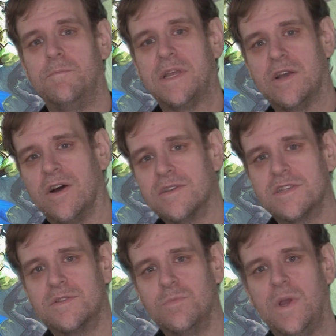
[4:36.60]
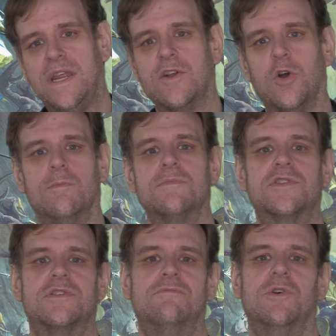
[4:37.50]
Because when it
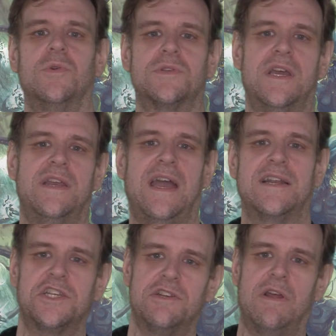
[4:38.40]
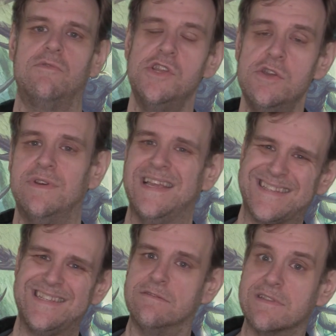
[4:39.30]
comes to rules that enhance your own
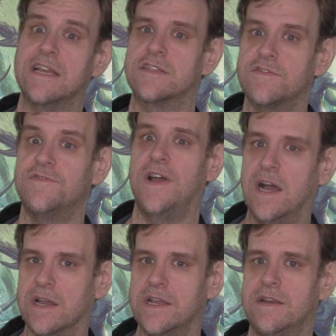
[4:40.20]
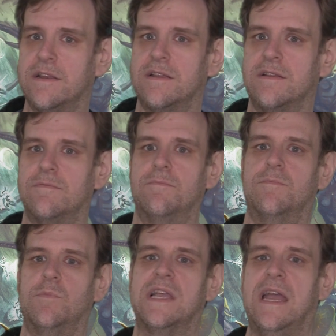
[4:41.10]
units, you know, that's fine,
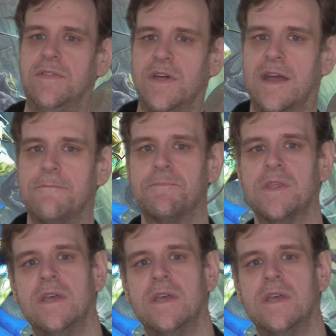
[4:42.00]
we get that.